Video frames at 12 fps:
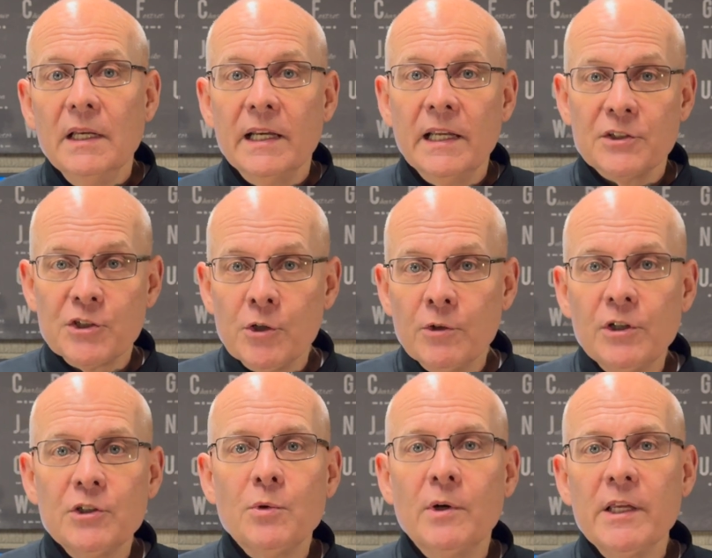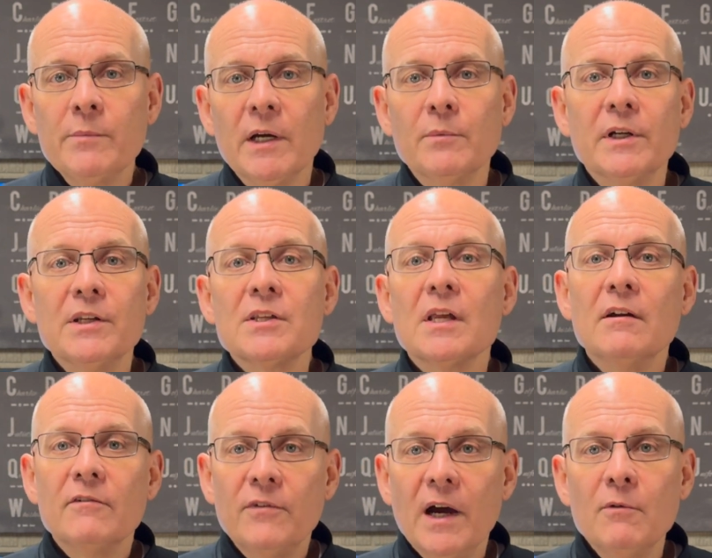It has 220 memories,
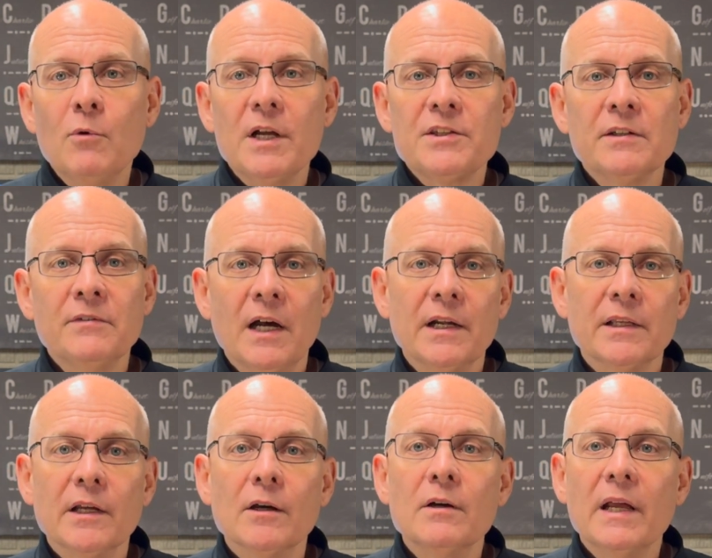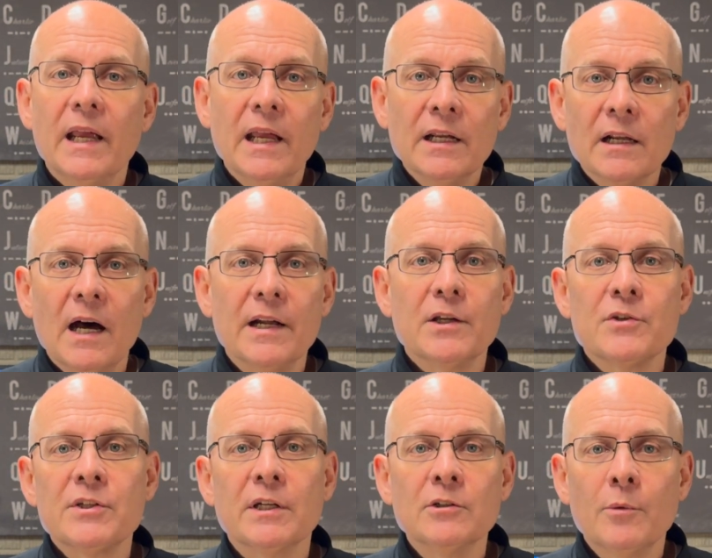5 watts of audio, and audio
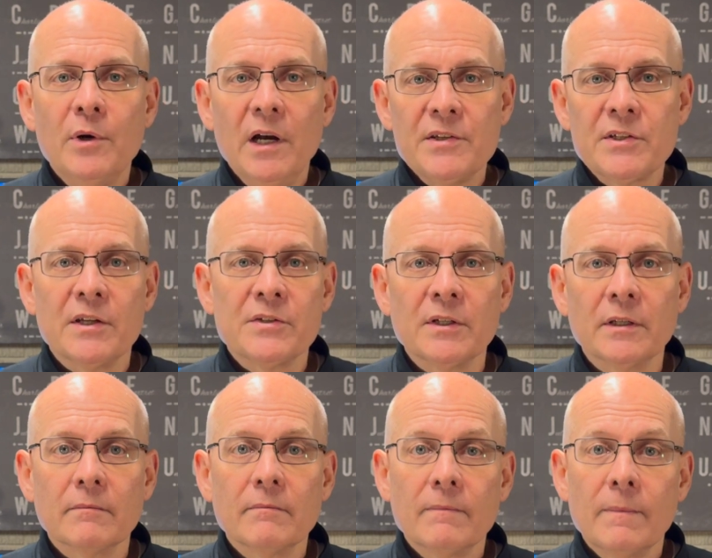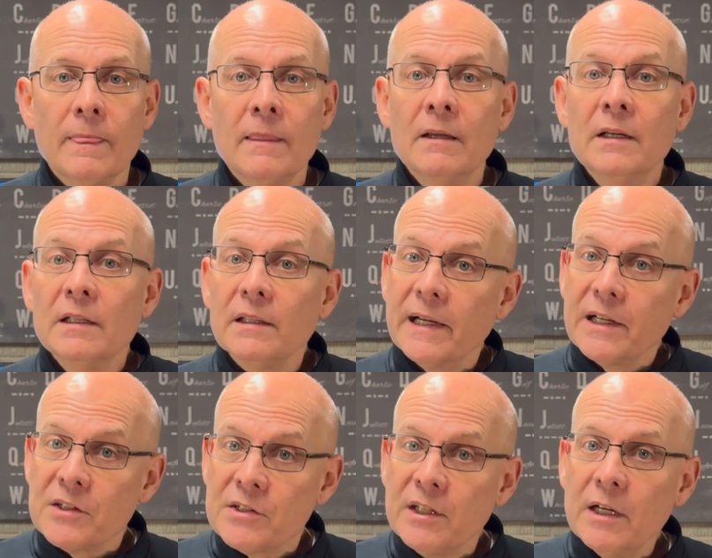signal processing. Like
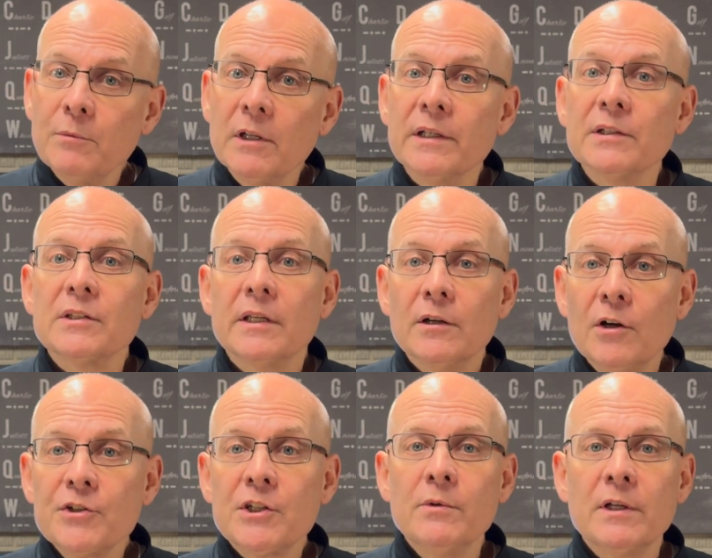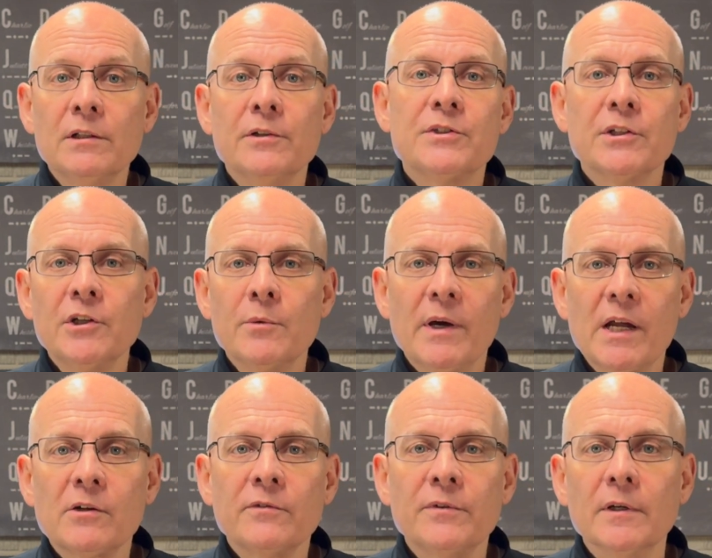its siblings, it also includes a new
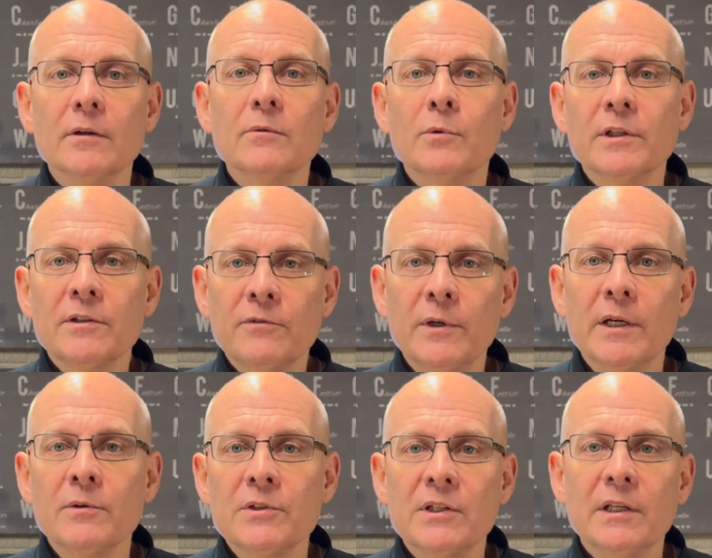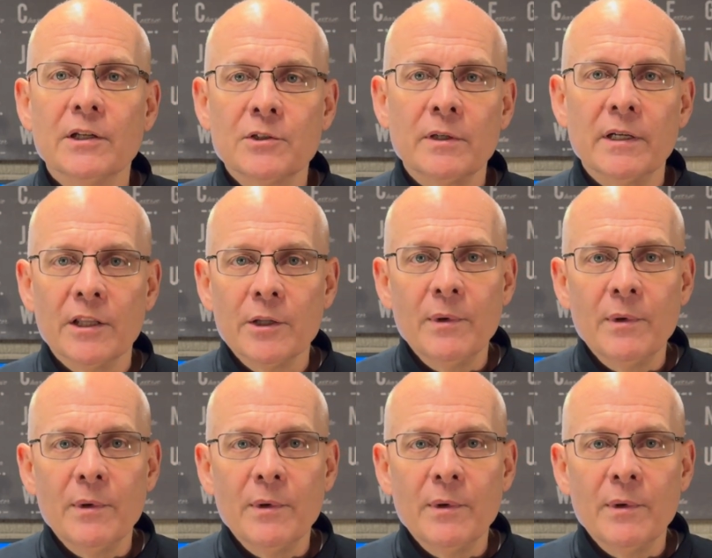microphone with the frequency entry on the